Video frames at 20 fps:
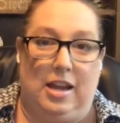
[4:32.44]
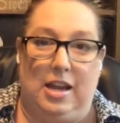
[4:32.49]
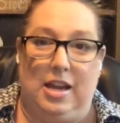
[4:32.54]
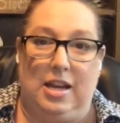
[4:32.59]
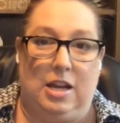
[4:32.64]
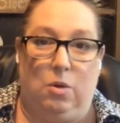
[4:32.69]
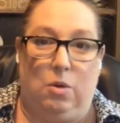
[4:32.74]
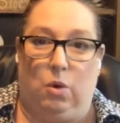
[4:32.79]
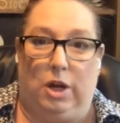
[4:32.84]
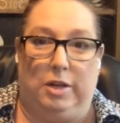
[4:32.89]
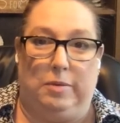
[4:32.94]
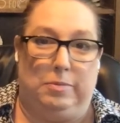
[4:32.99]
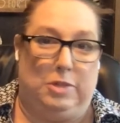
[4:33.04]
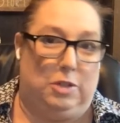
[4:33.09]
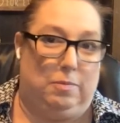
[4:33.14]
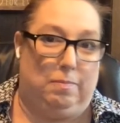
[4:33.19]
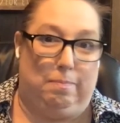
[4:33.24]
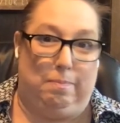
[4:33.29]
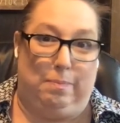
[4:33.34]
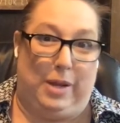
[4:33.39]
anyone
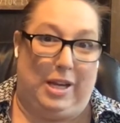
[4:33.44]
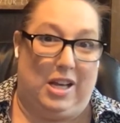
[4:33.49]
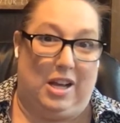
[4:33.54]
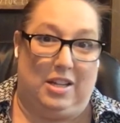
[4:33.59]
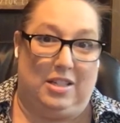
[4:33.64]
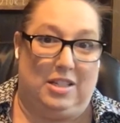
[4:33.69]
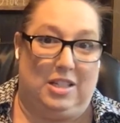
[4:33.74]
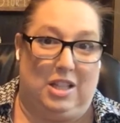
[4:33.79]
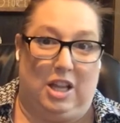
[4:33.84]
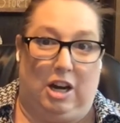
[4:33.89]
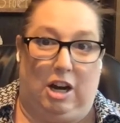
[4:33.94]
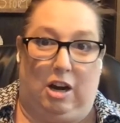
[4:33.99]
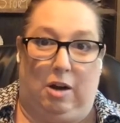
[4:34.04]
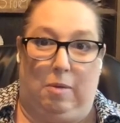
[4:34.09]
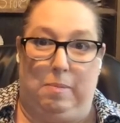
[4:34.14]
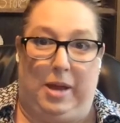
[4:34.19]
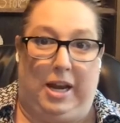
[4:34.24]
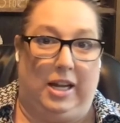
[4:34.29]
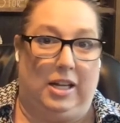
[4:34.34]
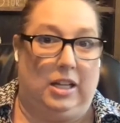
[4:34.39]
because they're
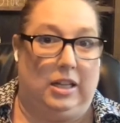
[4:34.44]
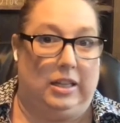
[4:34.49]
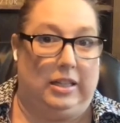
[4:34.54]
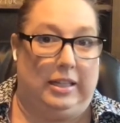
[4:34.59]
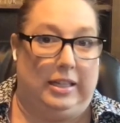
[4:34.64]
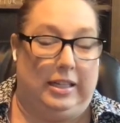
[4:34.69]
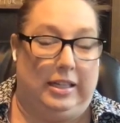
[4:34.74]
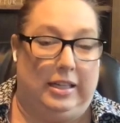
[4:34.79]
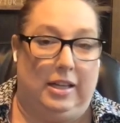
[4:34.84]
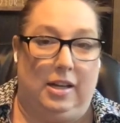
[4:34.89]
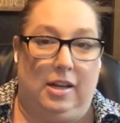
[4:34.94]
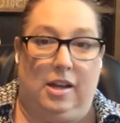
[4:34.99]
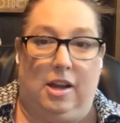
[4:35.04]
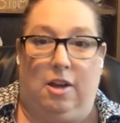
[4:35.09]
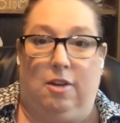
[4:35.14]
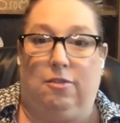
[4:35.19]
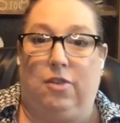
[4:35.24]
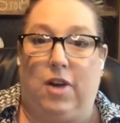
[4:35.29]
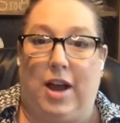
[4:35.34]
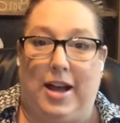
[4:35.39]
medically
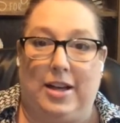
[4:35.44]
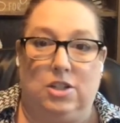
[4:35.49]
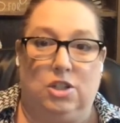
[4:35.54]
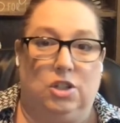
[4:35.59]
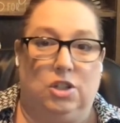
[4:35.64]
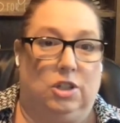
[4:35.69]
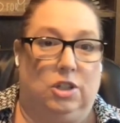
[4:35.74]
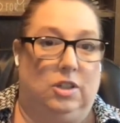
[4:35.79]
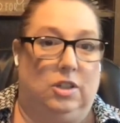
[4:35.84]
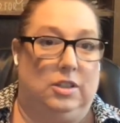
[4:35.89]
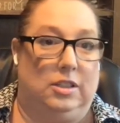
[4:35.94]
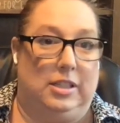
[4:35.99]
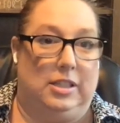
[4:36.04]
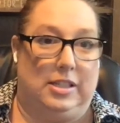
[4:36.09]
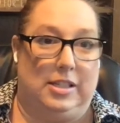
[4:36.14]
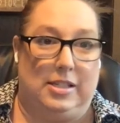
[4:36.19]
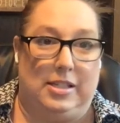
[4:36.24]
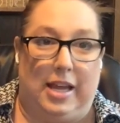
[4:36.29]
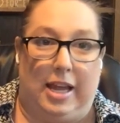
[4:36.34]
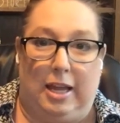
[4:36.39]
fragile,
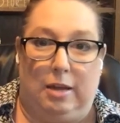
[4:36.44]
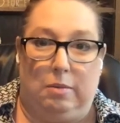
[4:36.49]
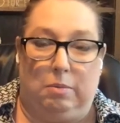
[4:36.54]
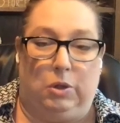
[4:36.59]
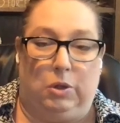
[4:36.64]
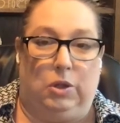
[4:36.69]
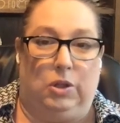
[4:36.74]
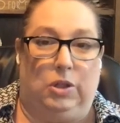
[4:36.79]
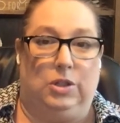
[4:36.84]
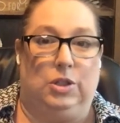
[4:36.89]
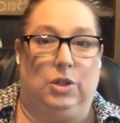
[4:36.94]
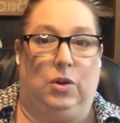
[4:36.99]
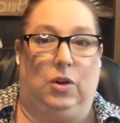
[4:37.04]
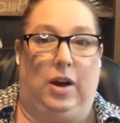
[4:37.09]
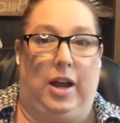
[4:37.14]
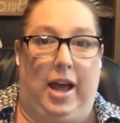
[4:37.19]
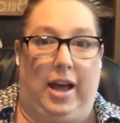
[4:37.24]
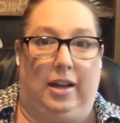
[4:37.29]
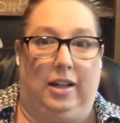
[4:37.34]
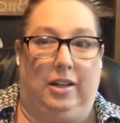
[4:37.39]
disabled, or
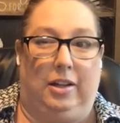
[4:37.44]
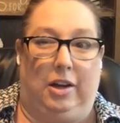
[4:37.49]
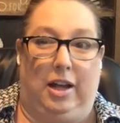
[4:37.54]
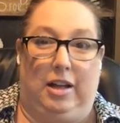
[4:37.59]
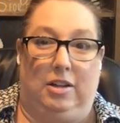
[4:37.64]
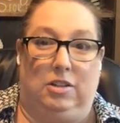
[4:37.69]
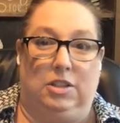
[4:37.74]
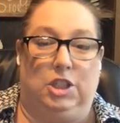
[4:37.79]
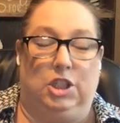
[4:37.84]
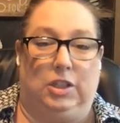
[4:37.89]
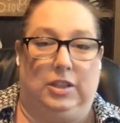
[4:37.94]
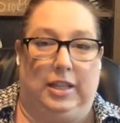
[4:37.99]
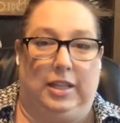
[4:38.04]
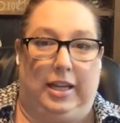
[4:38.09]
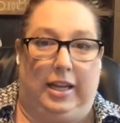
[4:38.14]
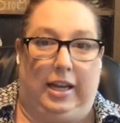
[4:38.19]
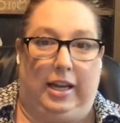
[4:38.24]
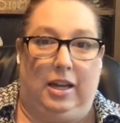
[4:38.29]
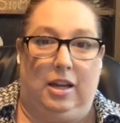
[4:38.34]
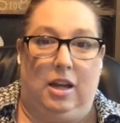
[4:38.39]
ed-
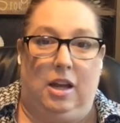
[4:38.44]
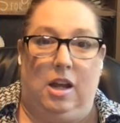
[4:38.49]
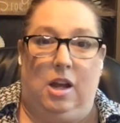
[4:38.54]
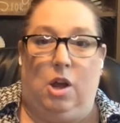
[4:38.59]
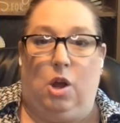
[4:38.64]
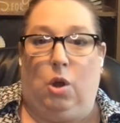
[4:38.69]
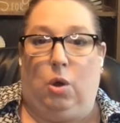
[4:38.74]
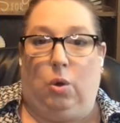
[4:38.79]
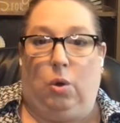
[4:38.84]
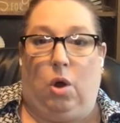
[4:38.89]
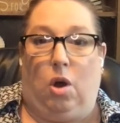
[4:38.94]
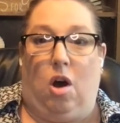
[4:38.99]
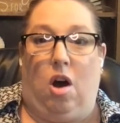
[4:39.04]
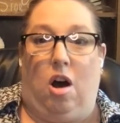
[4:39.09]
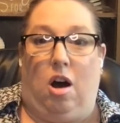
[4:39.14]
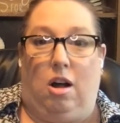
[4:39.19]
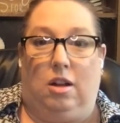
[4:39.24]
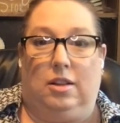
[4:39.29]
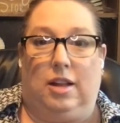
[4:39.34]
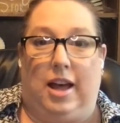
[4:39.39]
elderly.
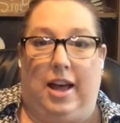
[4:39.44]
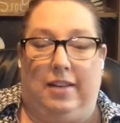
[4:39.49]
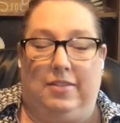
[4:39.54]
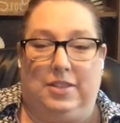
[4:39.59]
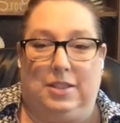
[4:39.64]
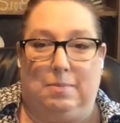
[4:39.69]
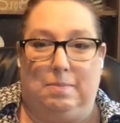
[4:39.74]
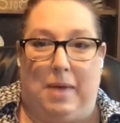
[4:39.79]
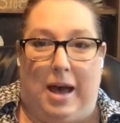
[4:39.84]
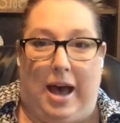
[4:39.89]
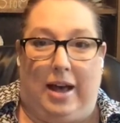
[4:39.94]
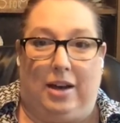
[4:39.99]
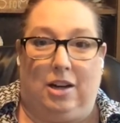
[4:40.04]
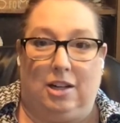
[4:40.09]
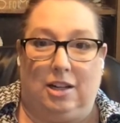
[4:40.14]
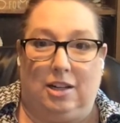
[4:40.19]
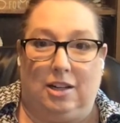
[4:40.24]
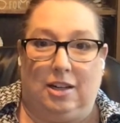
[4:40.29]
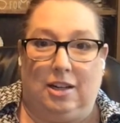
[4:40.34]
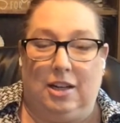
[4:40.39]
All lives
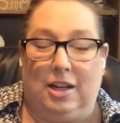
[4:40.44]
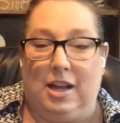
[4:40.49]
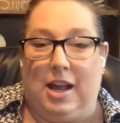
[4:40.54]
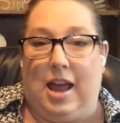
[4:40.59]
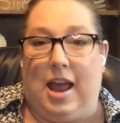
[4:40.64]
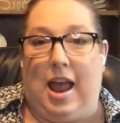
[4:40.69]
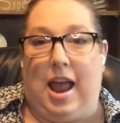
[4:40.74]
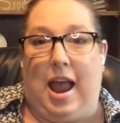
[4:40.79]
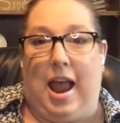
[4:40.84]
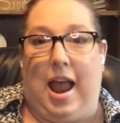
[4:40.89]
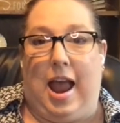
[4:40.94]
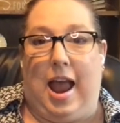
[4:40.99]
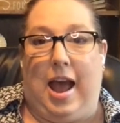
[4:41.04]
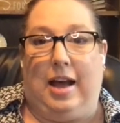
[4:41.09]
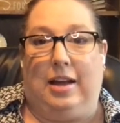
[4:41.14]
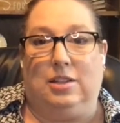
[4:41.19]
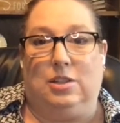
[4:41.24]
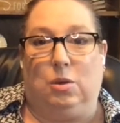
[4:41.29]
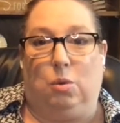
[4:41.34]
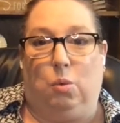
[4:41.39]
matter,
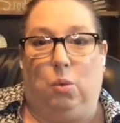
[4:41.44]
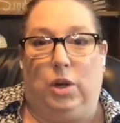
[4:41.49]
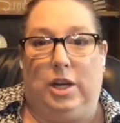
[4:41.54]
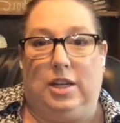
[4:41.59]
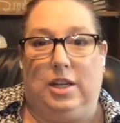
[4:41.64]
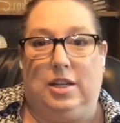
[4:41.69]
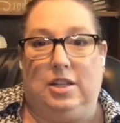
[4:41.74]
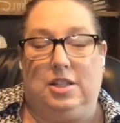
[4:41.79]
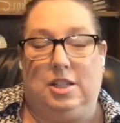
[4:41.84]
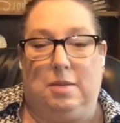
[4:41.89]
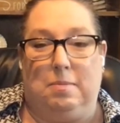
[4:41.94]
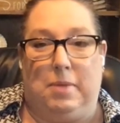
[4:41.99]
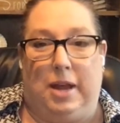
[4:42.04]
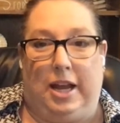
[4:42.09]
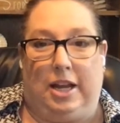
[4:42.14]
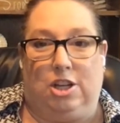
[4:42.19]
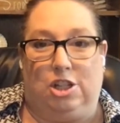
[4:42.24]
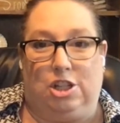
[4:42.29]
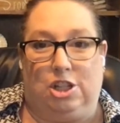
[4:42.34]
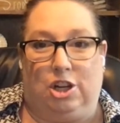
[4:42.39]
and we need to
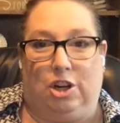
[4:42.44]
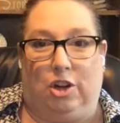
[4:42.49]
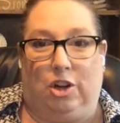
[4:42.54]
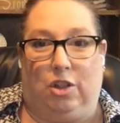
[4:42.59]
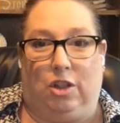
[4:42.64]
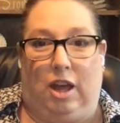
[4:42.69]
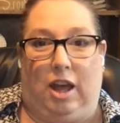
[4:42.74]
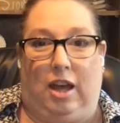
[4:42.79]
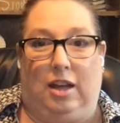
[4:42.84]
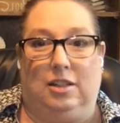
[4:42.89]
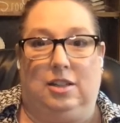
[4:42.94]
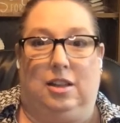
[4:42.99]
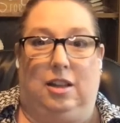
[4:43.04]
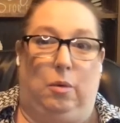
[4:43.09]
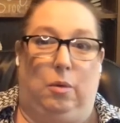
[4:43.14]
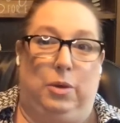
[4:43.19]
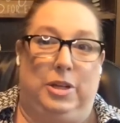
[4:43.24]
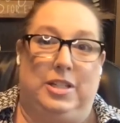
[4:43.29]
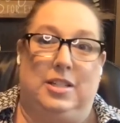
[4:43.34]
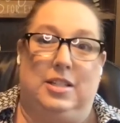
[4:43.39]
make sure that,
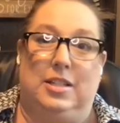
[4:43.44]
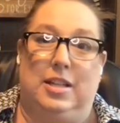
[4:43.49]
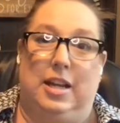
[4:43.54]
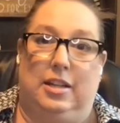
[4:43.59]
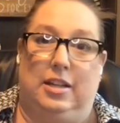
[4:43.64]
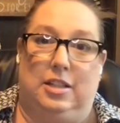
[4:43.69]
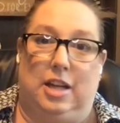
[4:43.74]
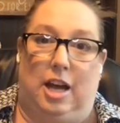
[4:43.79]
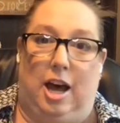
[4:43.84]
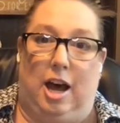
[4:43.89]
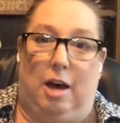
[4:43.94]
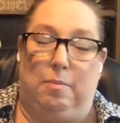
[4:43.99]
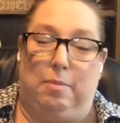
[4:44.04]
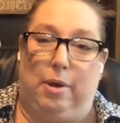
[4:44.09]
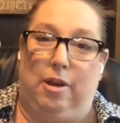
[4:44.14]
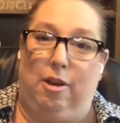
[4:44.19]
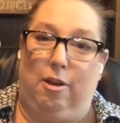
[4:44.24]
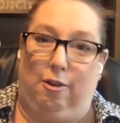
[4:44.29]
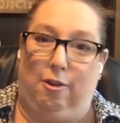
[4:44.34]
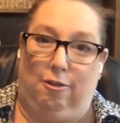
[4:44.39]
that we stand up
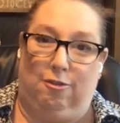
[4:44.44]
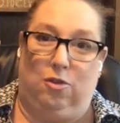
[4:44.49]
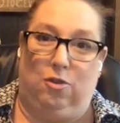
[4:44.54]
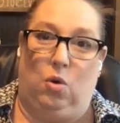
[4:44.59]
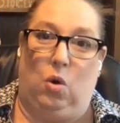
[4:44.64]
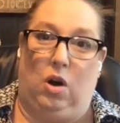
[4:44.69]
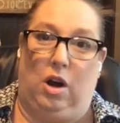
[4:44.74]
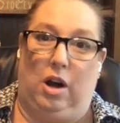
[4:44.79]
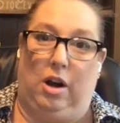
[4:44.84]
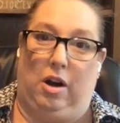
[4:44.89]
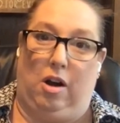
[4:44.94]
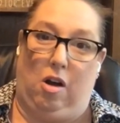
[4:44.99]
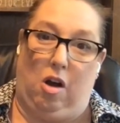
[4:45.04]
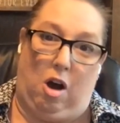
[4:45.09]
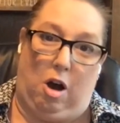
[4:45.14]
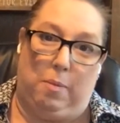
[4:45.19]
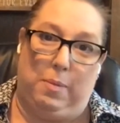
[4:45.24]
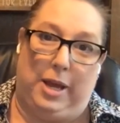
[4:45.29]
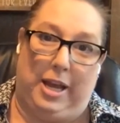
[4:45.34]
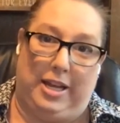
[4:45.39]
for
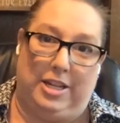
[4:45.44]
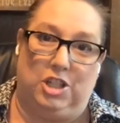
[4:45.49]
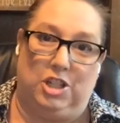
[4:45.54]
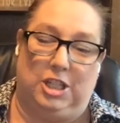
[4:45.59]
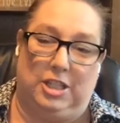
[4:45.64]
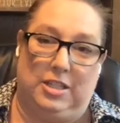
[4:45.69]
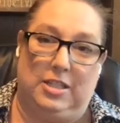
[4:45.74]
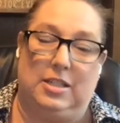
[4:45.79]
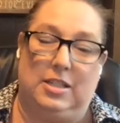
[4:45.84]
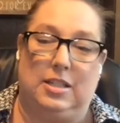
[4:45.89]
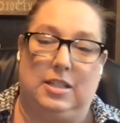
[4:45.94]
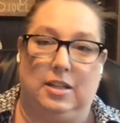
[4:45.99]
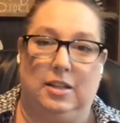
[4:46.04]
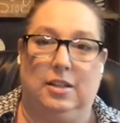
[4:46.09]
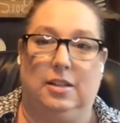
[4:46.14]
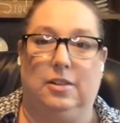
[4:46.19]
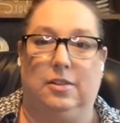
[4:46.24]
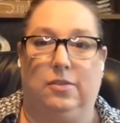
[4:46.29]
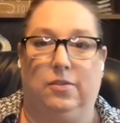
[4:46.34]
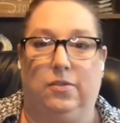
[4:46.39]
all patients.
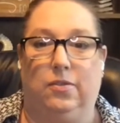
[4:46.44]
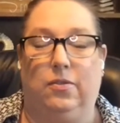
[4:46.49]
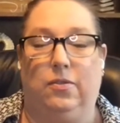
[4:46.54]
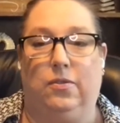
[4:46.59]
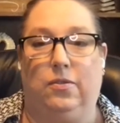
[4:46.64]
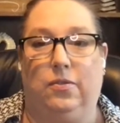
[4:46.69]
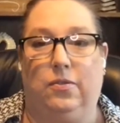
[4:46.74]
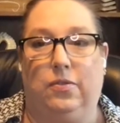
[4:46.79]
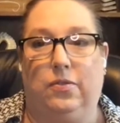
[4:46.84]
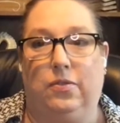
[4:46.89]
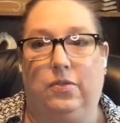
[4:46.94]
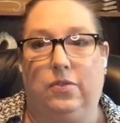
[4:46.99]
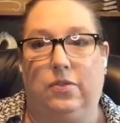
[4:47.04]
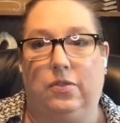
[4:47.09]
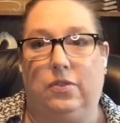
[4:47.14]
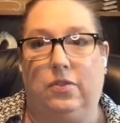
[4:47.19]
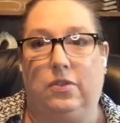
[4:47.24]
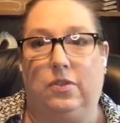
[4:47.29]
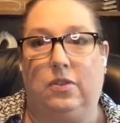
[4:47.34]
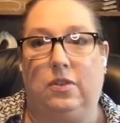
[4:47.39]

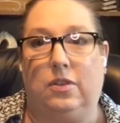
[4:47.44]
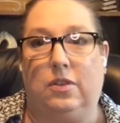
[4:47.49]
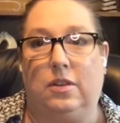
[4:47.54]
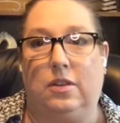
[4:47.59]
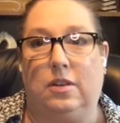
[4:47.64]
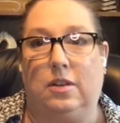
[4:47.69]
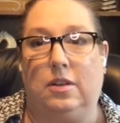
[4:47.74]
Thank you.